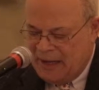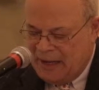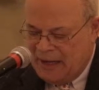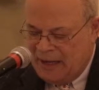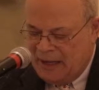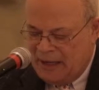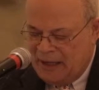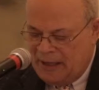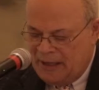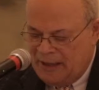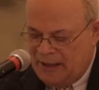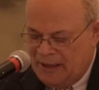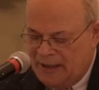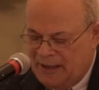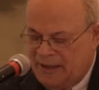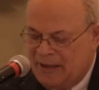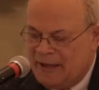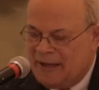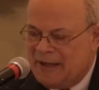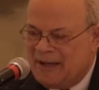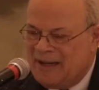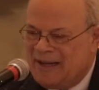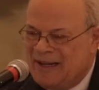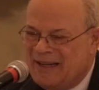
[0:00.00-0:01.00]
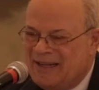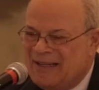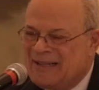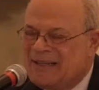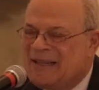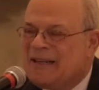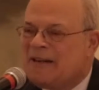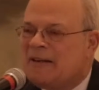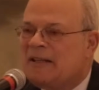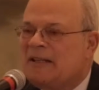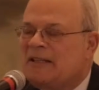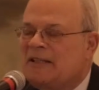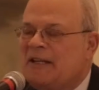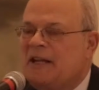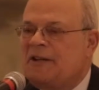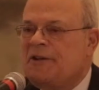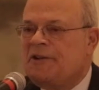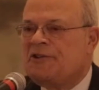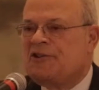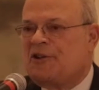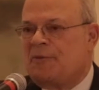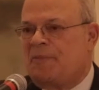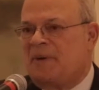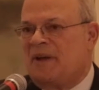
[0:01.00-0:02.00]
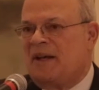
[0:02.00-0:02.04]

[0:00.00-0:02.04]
there continues to